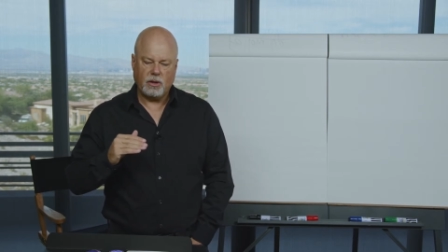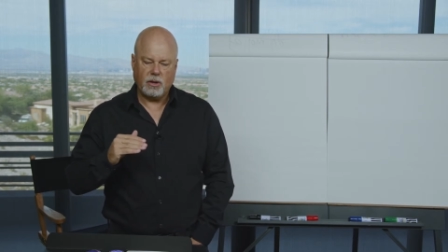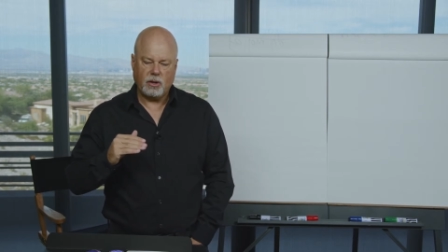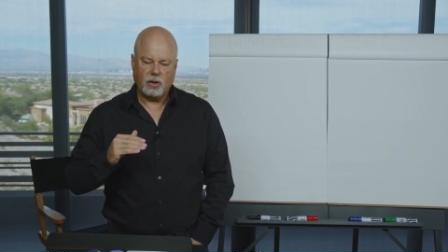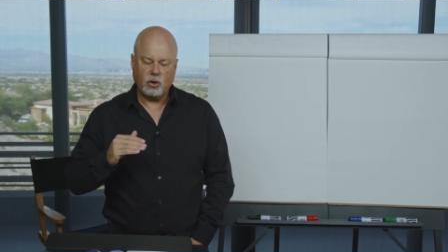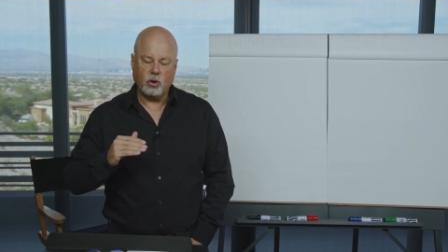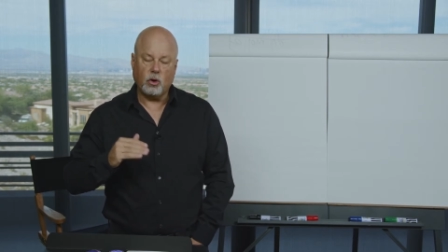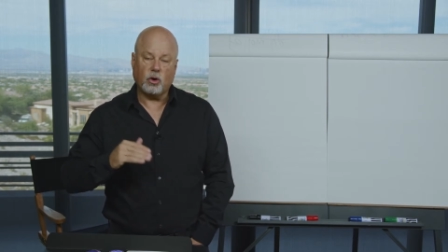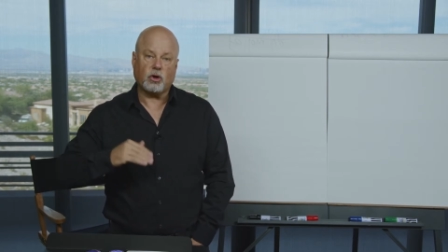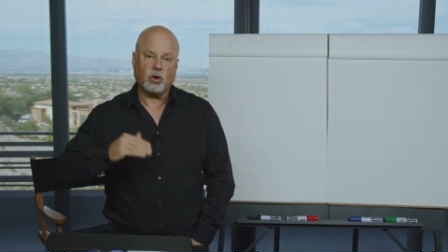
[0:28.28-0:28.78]

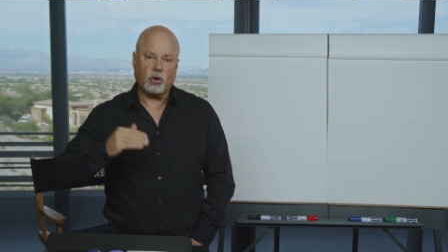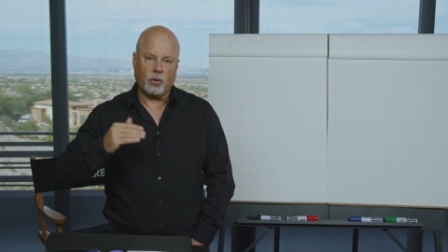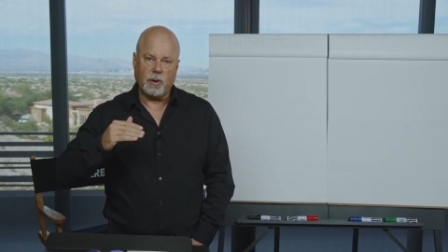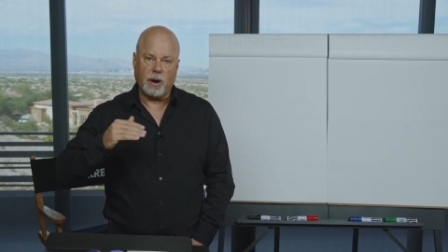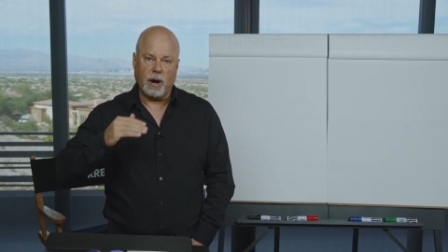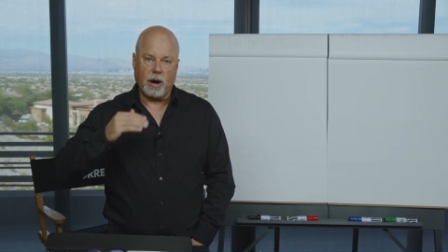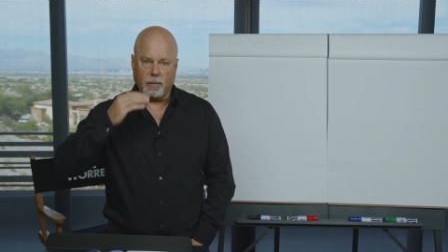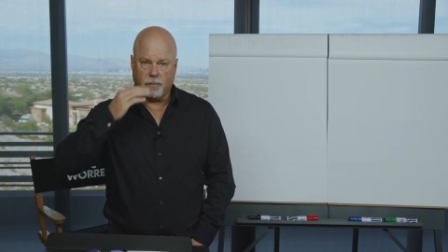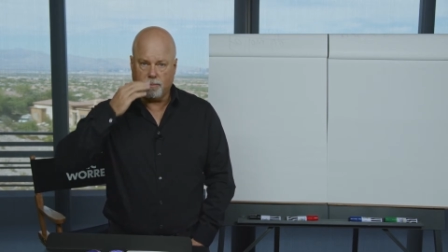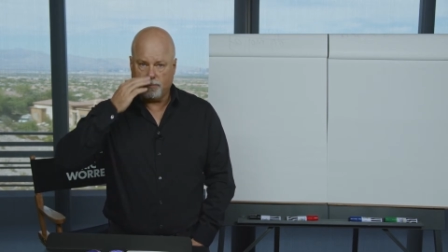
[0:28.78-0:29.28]
your
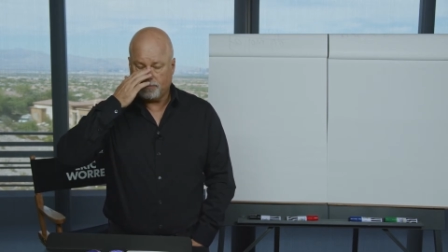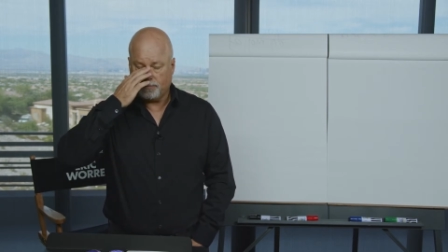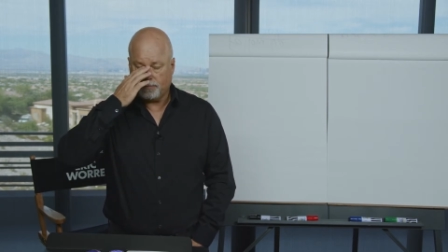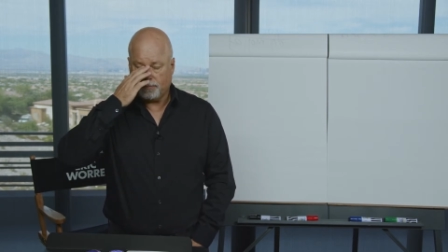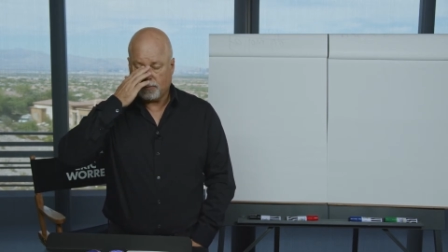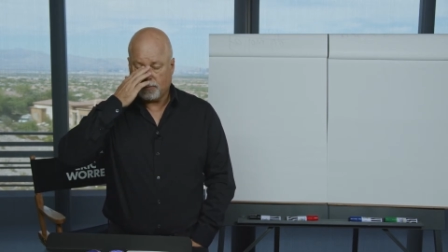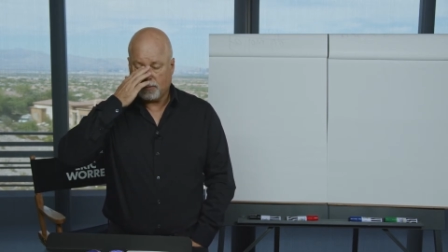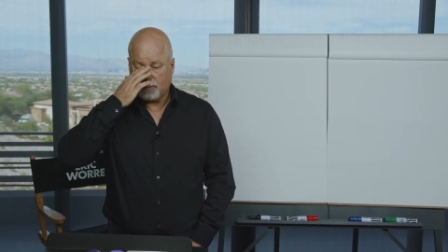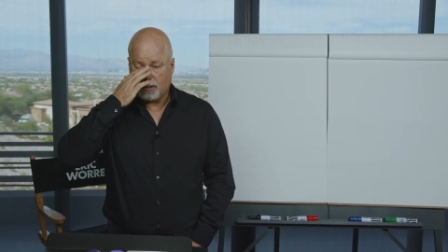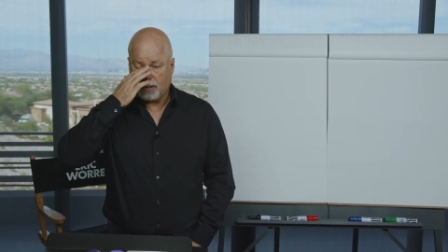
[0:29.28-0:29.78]
career.
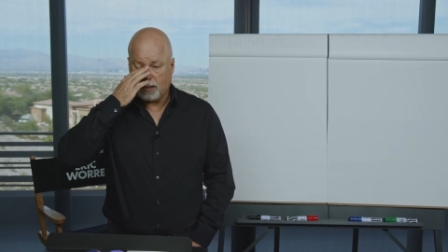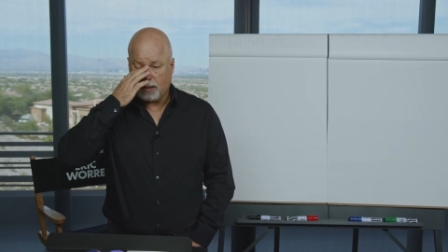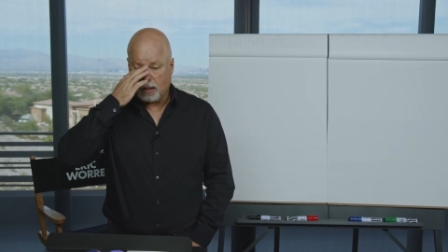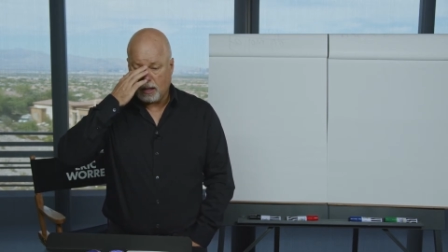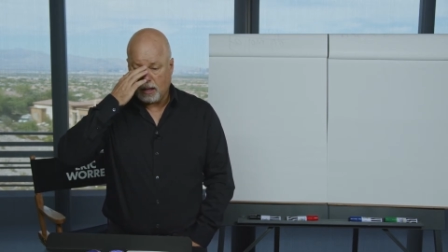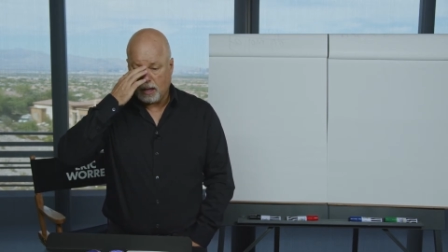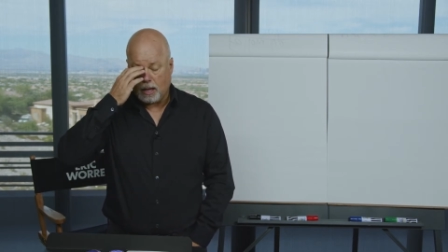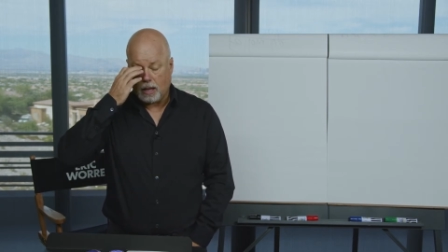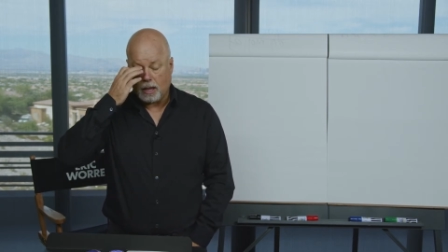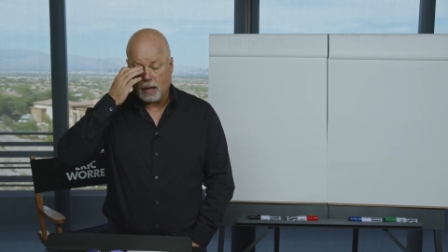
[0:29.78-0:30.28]

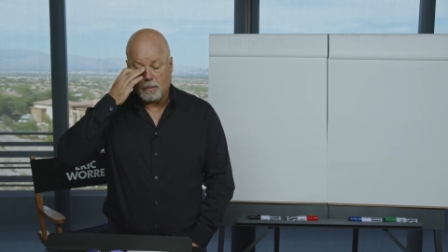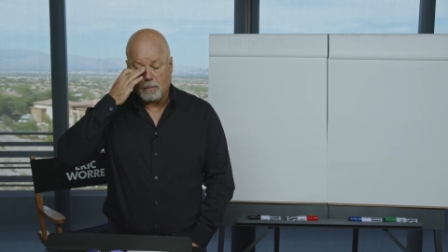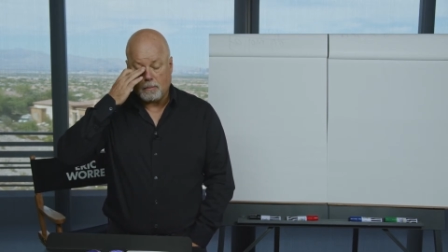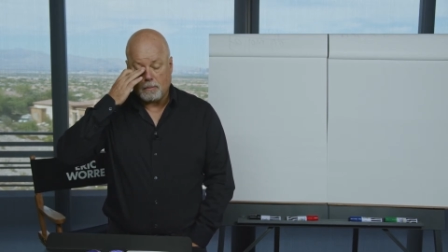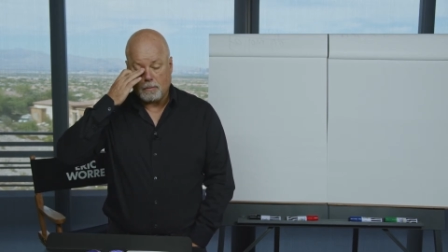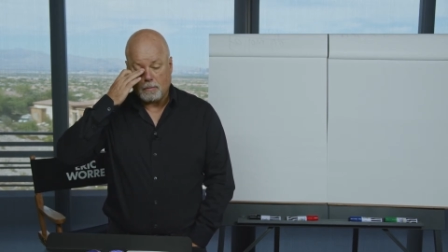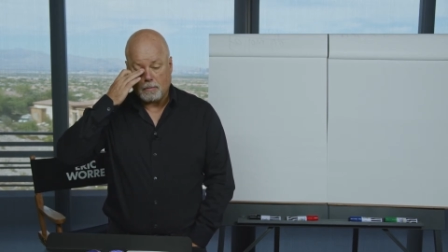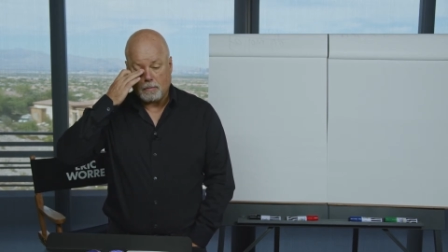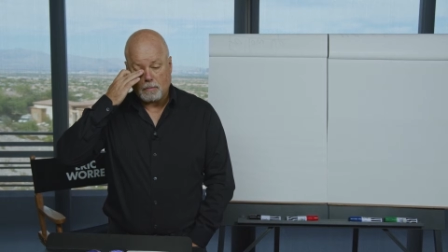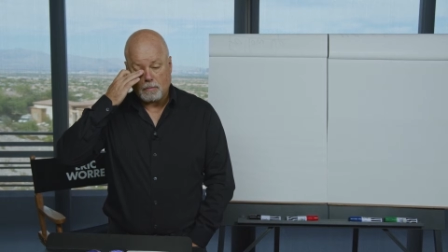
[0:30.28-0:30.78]
I
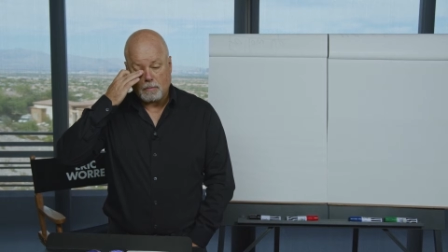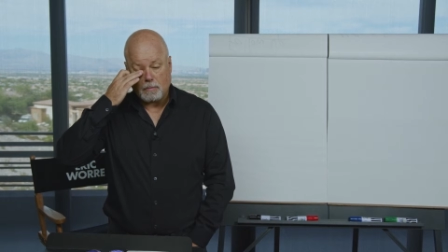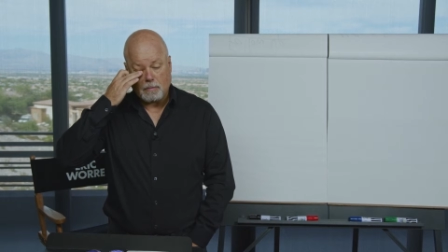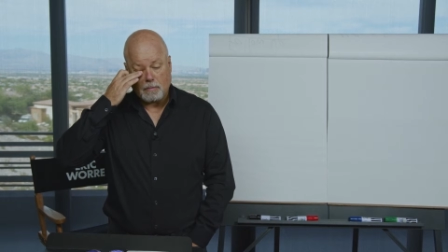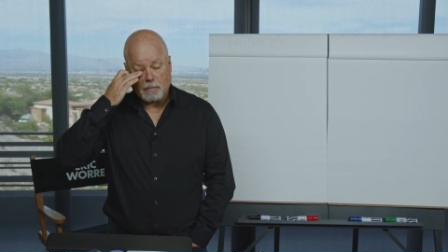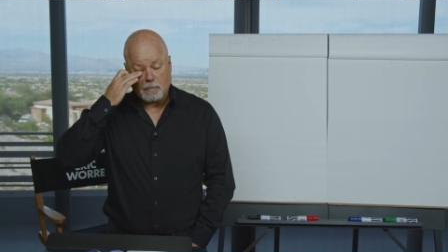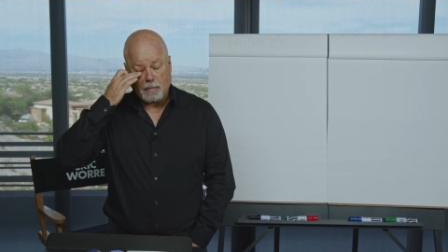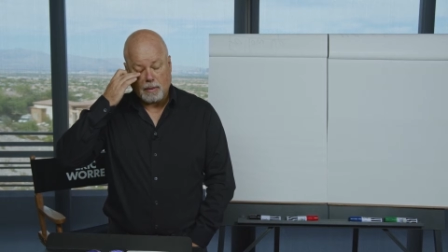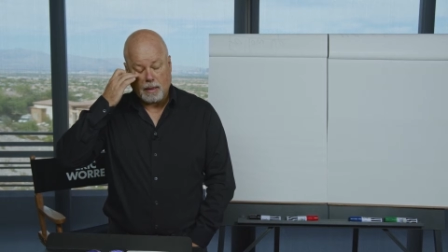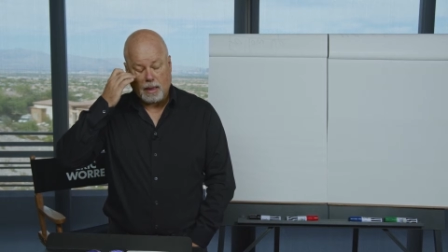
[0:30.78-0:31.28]

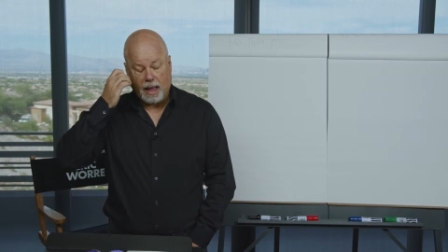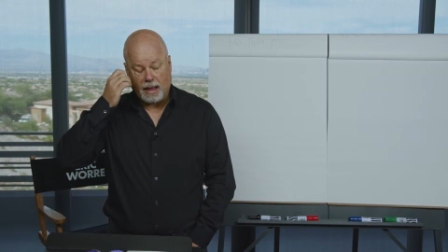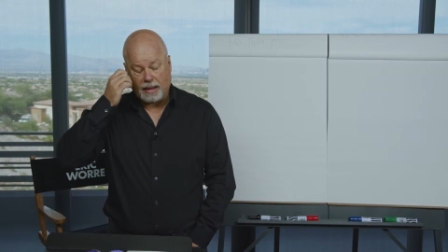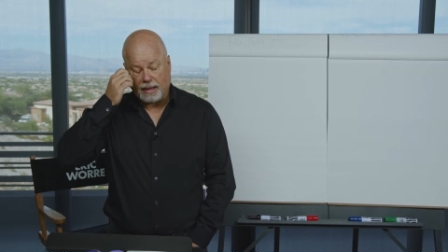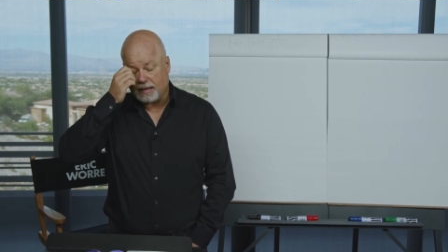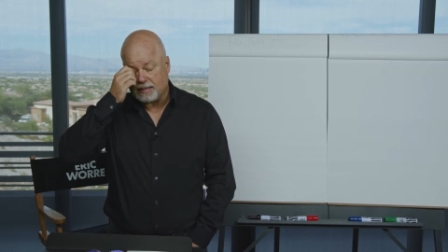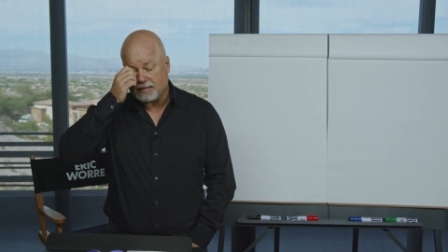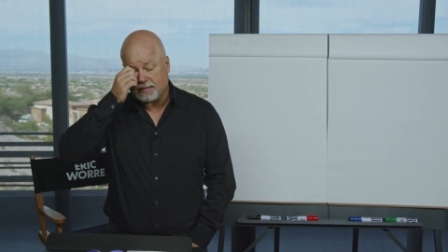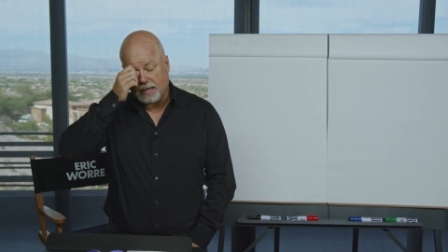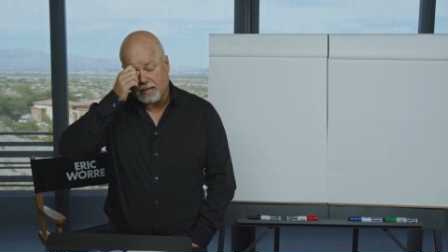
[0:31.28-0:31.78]
got
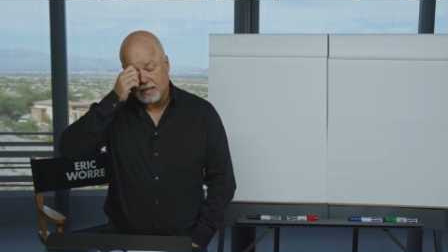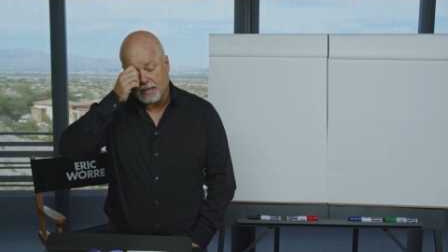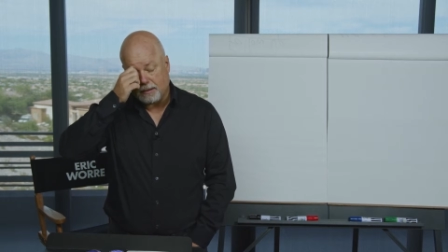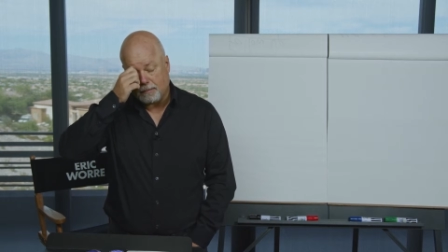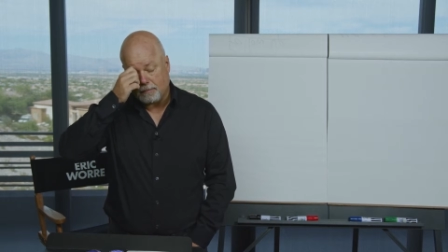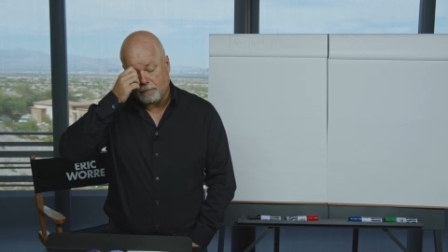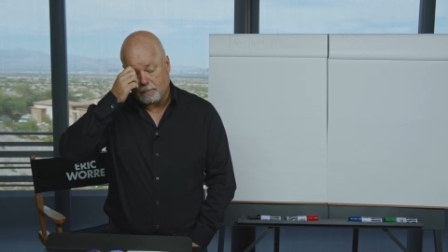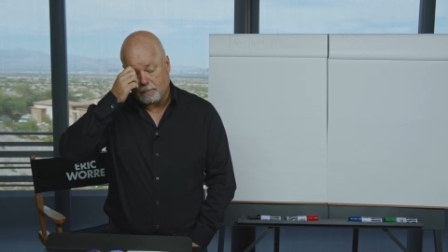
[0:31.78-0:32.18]
to tell you,